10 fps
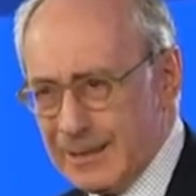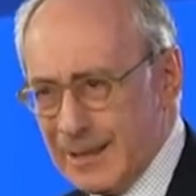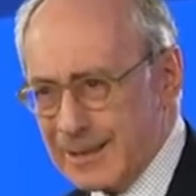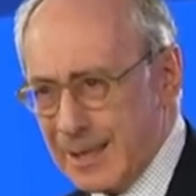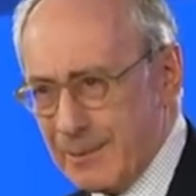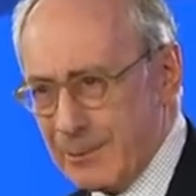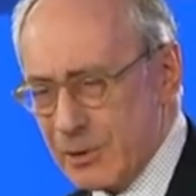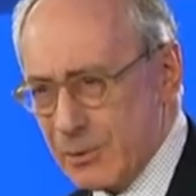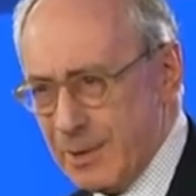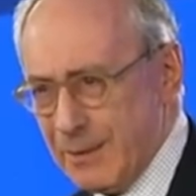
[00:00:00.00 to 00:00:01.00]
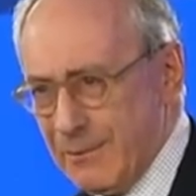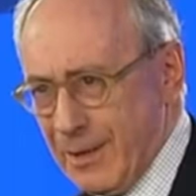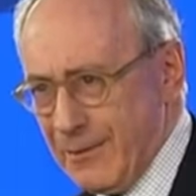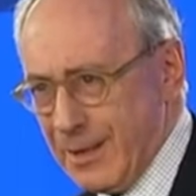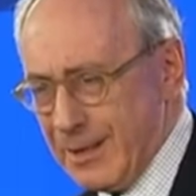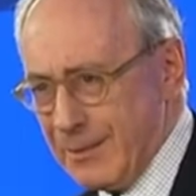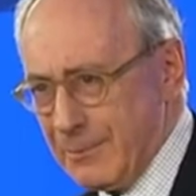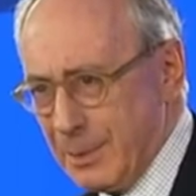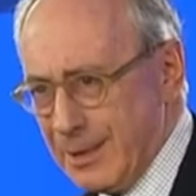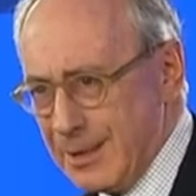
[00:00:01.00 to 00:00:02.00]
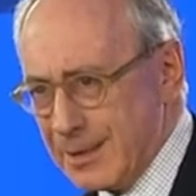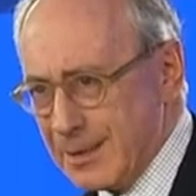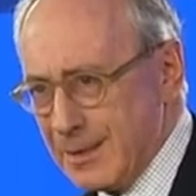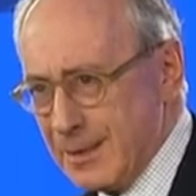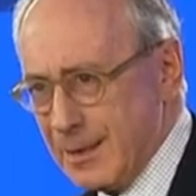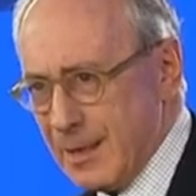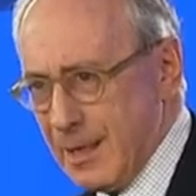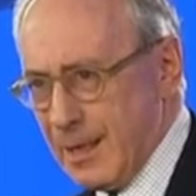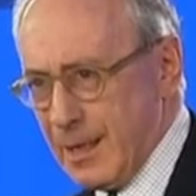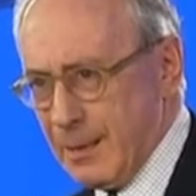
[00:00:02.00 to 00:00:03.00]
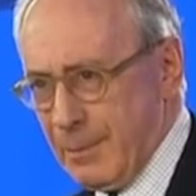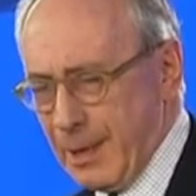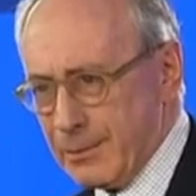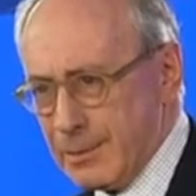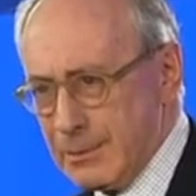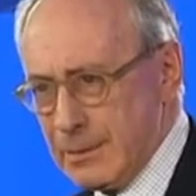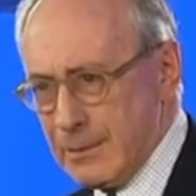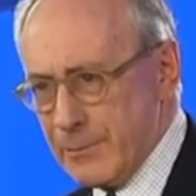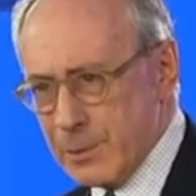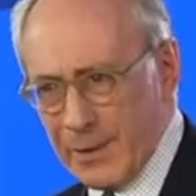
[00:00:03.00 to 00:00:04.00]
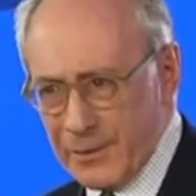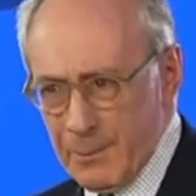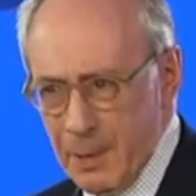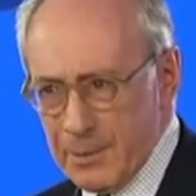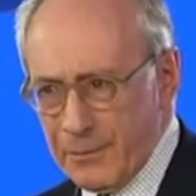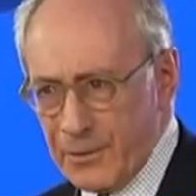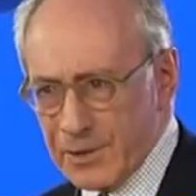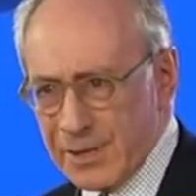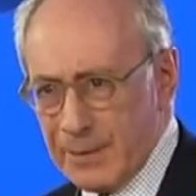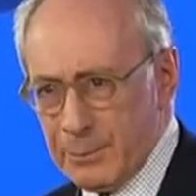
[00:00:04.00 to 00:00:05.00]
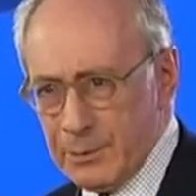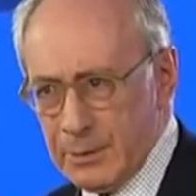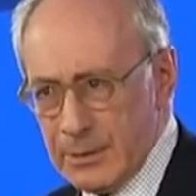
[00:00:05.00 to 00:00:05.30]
and something we should be very, very pleased uh, about. So at the moment, for example,